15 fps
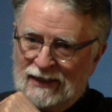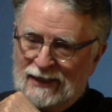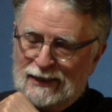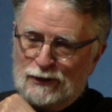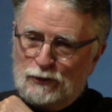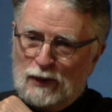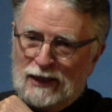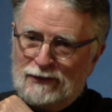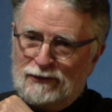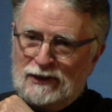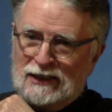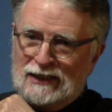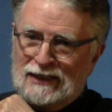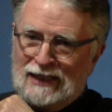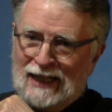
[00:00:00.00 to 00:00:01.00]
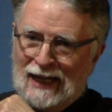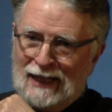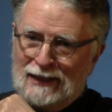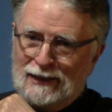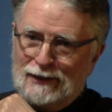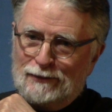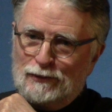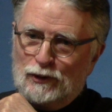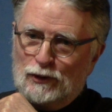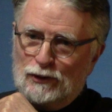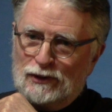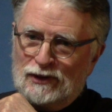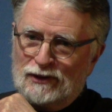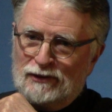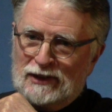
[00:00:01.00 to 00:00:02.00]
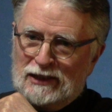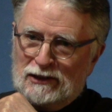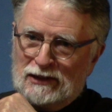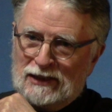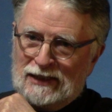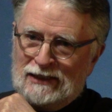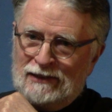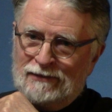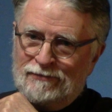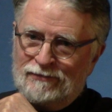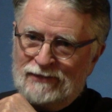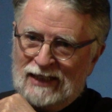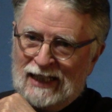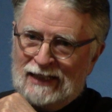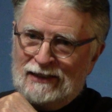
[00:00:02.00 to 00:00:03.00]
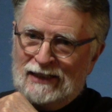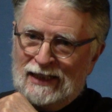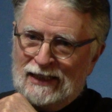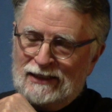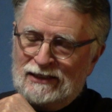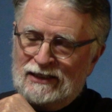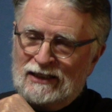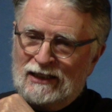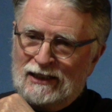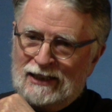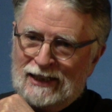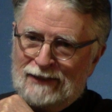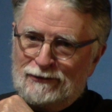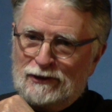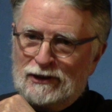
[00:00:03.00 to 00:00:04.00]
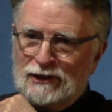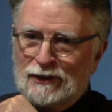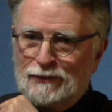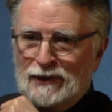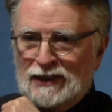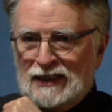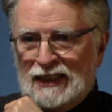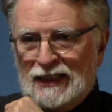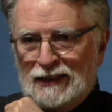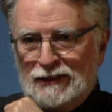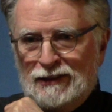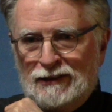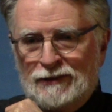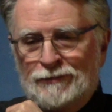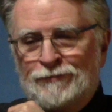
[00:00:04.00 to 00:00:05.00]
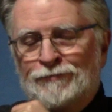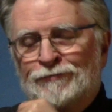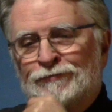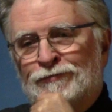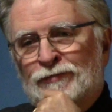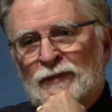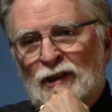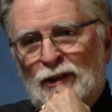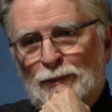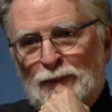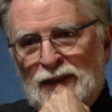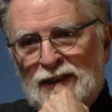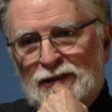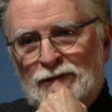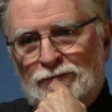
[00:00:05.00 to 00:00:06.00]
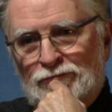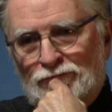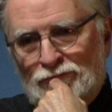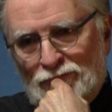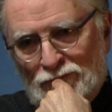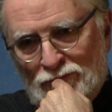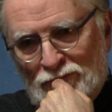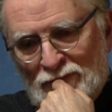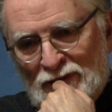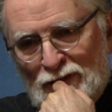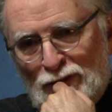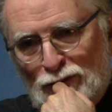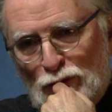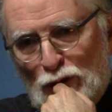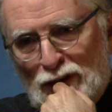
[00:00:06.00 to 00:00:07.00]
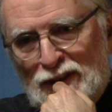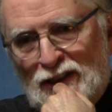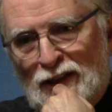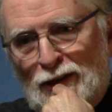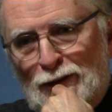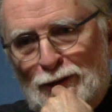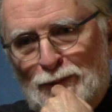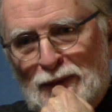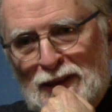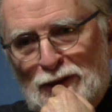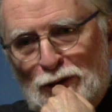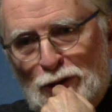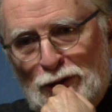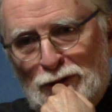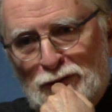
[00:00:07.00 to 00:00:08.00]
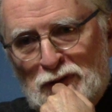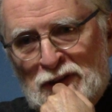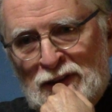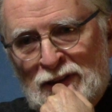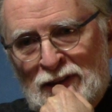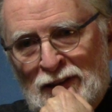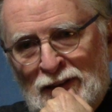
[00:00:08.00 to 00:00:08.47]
His wife didn't nag him too severely that day. She got after some of the kids a bit. Her voice got on my nerves.